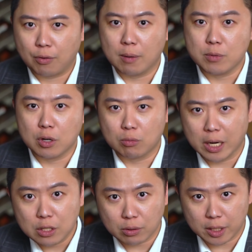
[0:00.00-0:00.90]
from your
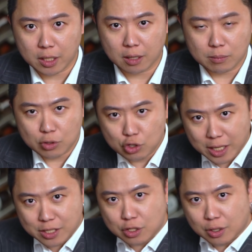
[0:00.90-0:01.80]
rental income,
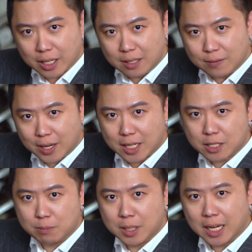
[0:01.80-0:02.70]
just your
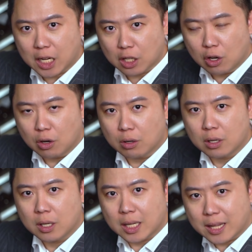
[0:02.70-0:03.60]
investment
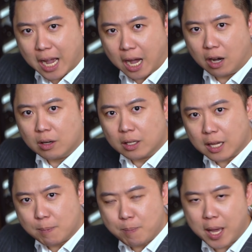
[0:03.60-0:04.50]
alone, now that